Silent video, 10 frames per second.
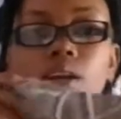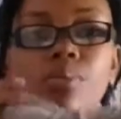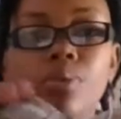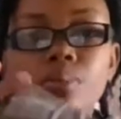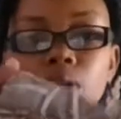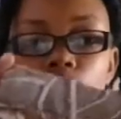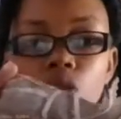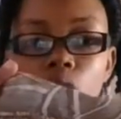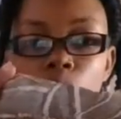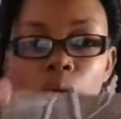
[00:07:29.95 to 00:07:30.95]
You're pretty much
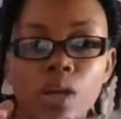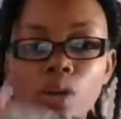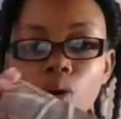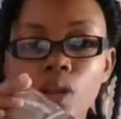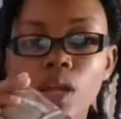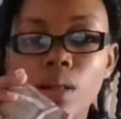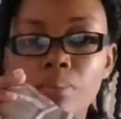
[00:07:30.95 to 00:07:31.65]
done with your little